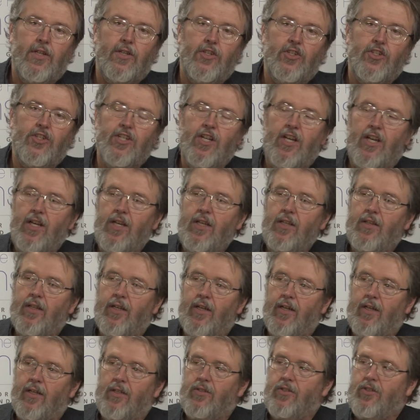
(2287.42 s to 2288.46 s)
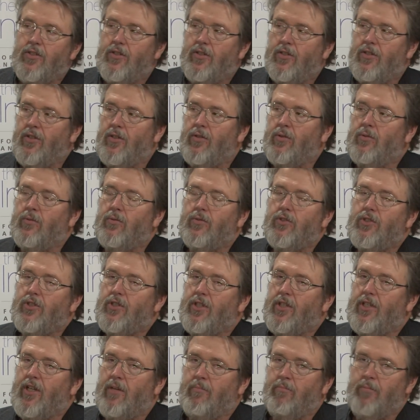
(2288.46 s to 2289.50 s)
in saying that,
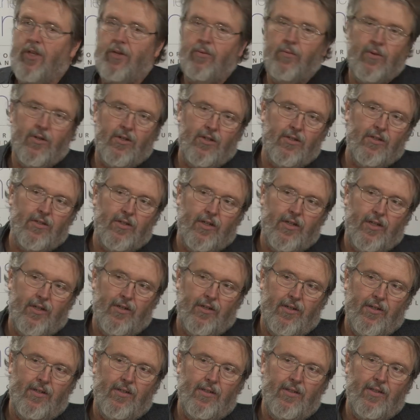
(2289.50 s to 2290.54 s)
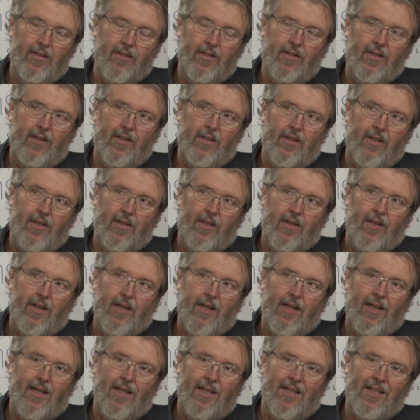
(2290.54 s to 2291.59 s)
don't get me wrong here
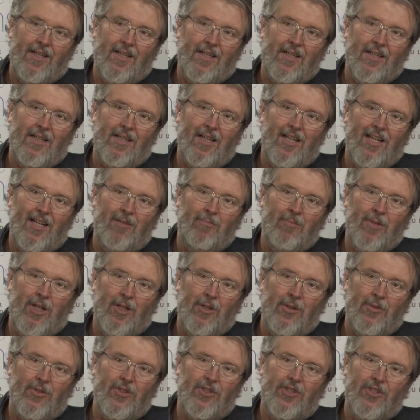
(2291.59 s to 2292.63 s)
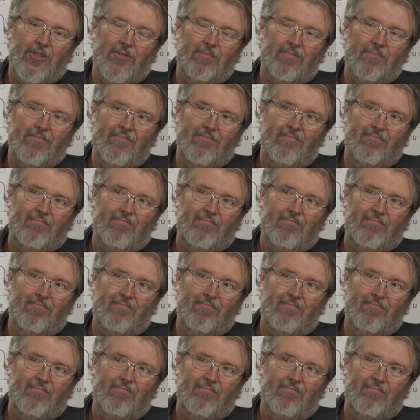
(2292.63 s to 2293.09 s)
uh, about